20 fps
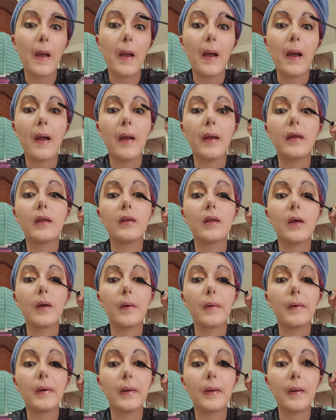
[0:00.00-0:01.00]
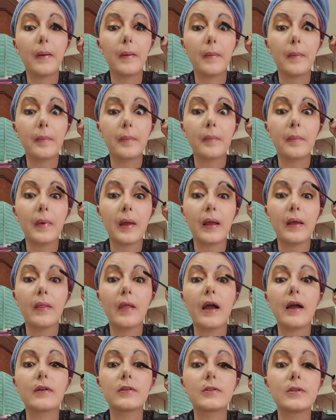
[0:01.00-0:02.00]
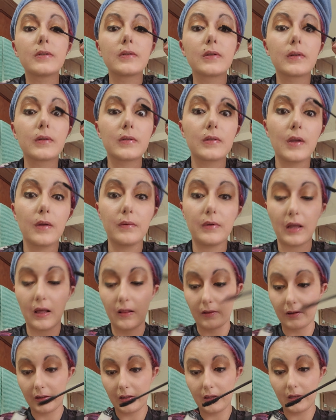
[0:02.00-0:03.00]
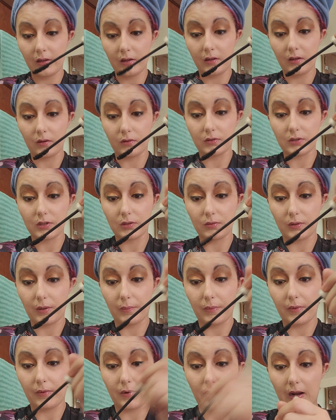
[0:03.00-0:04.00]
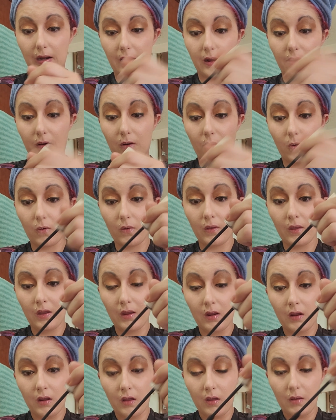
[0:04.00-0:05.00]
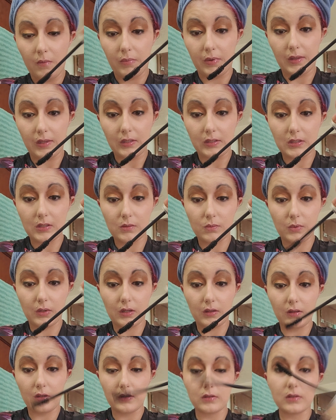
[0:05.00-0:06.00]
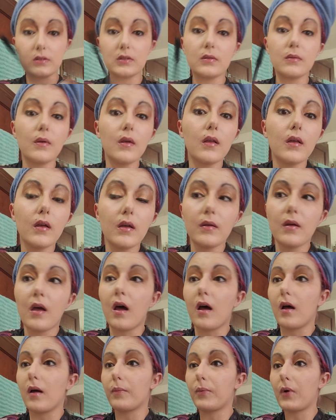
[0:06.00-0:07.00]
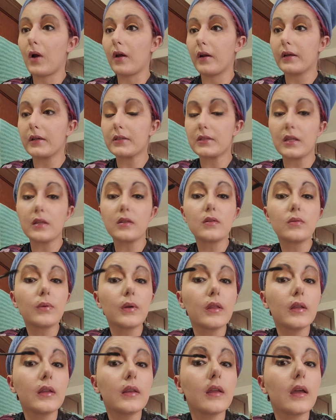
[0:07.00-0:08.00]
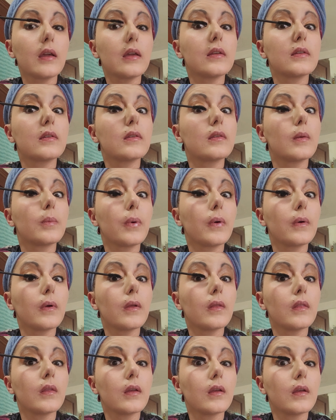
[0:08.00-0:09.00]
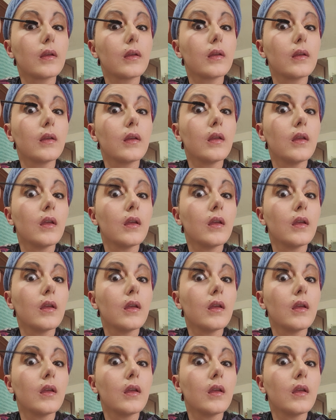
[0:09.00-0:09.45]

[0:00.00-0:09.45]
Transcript: I know my lashes are so delicate, it'll just rip it right out. But this is one of those products that's really nice. The